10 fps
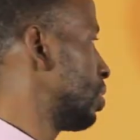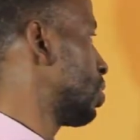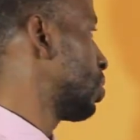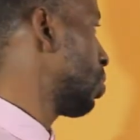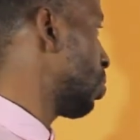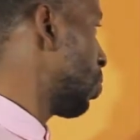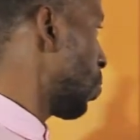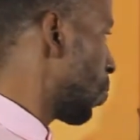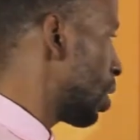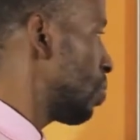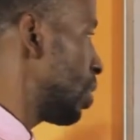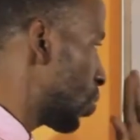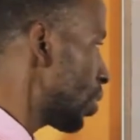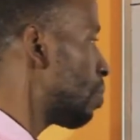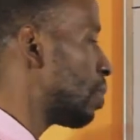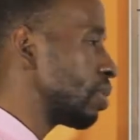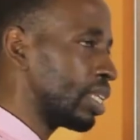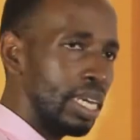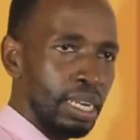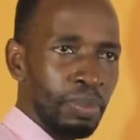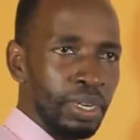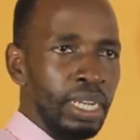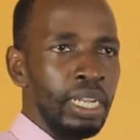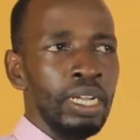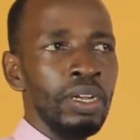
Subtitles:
So when we talk about anybody,